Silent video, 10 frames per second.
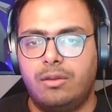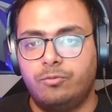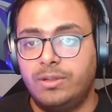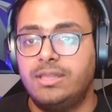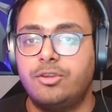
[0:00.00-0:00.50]

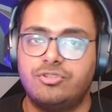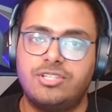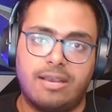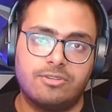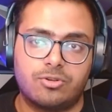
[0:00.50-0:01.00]
will use
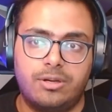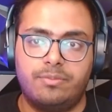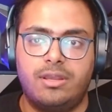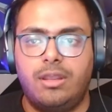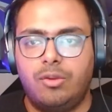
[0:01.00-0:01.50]

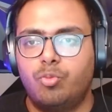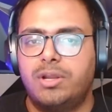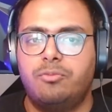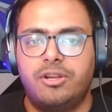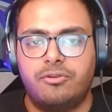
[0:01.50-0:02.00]
JavaScript in
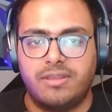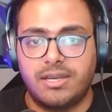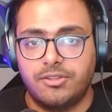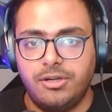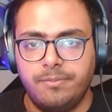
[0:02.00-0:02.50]
one way or the
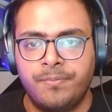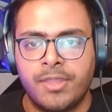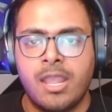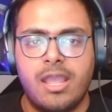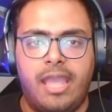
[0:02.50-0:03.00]
other.
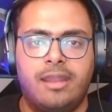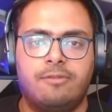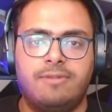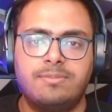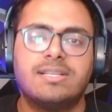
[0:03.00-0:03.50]
And
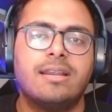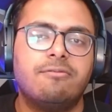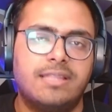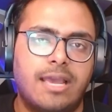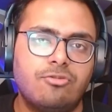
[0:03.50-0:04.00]
a website
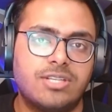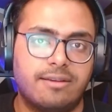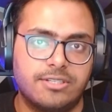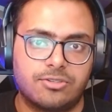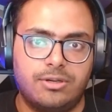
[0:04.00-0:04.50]
without
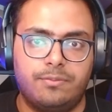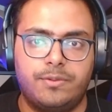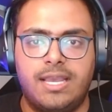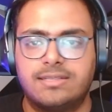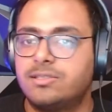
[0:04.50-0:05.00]
JavaScript
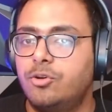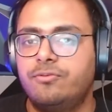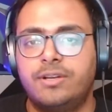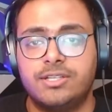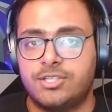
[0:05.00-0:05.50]
has no
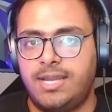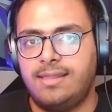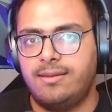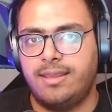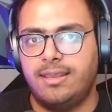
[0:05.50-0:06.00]

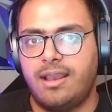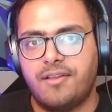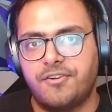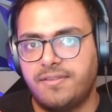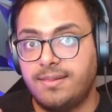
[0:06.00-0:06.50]
functionality
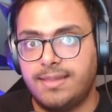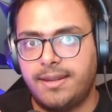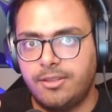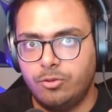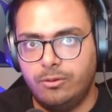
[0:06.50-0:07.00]
other than
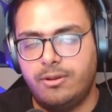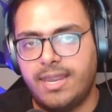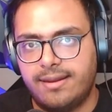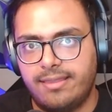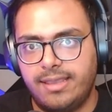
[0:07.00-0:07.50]
letting you look
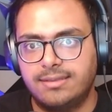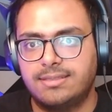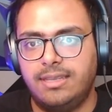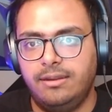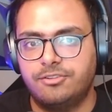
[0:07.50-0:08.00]
at
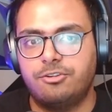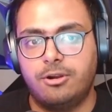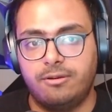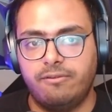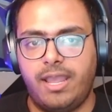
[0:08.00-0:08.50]
things in a
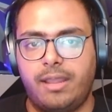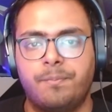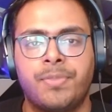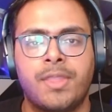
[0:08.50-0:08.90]
certain way.